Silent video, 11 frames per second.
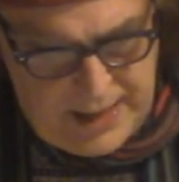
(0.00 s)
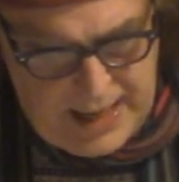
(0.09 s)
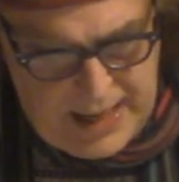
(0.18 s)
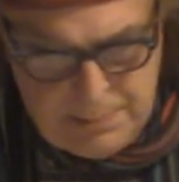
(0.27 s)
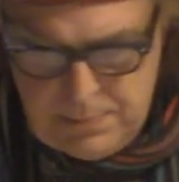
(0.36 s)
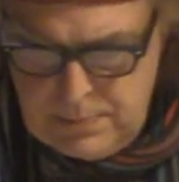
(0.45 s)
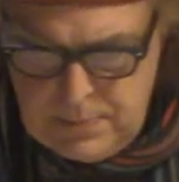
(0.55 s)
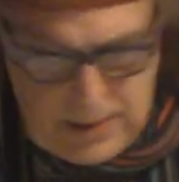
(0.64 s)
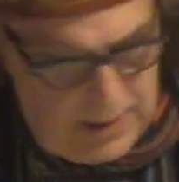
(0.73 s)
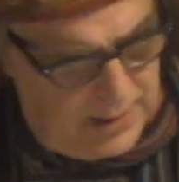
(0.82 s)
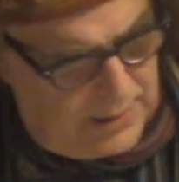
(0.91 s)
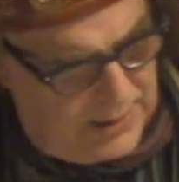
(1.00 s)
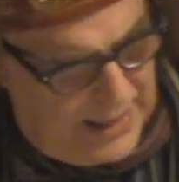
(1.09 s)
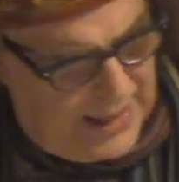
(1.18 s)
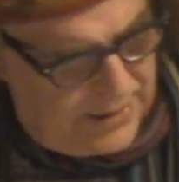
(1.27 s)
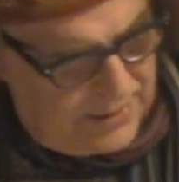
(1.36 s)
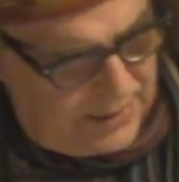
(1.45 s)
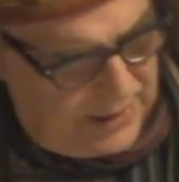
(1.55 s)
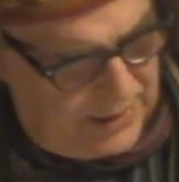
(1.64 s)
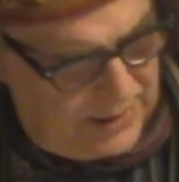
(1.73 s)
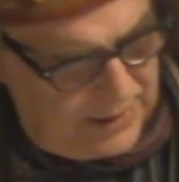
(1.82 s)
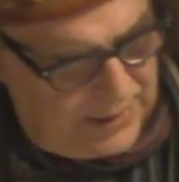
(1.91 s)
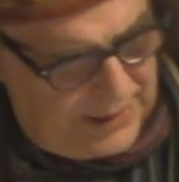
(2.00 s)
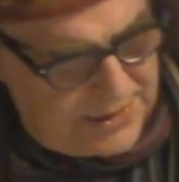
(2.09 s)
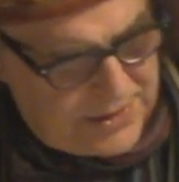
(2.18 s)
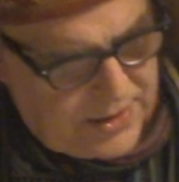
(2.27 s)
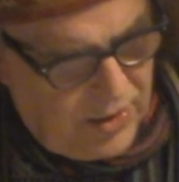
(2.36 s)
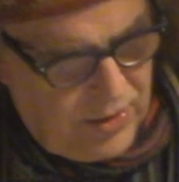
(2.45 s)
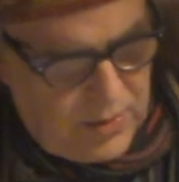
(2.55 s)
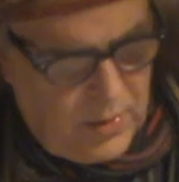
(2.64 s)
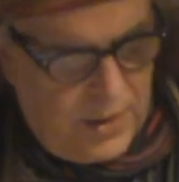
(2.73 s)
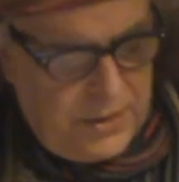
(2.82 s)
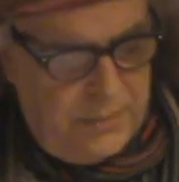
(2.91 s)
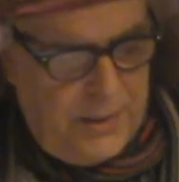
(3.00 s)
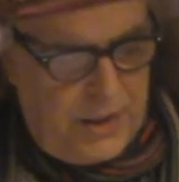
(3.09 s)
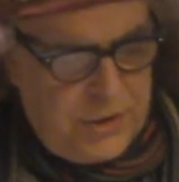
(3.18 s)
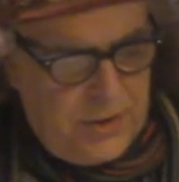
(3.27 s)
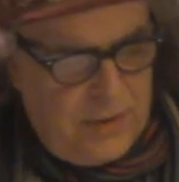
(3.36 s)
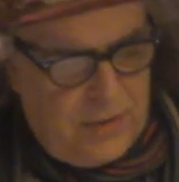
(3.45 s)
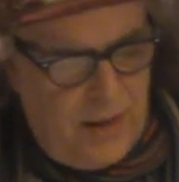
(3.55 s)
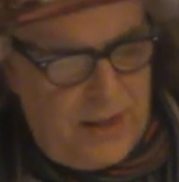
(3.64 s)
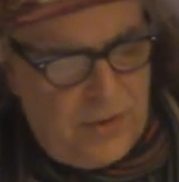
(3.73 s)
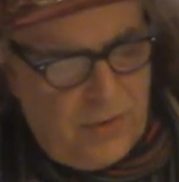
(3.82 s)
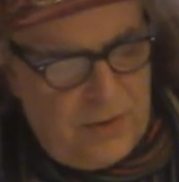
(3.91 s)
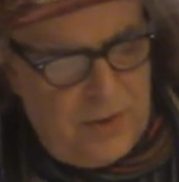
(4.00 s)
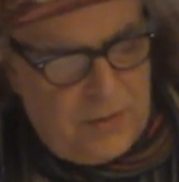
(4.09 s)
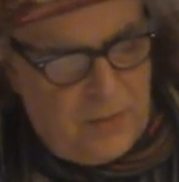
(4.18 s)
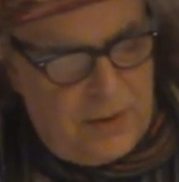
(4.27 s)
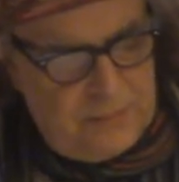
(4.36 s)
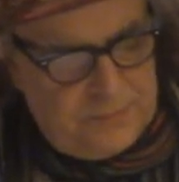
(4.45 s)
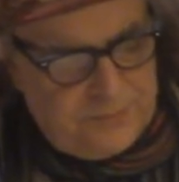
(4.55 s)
And the esoteric one you mentioned, the Grand Orient one.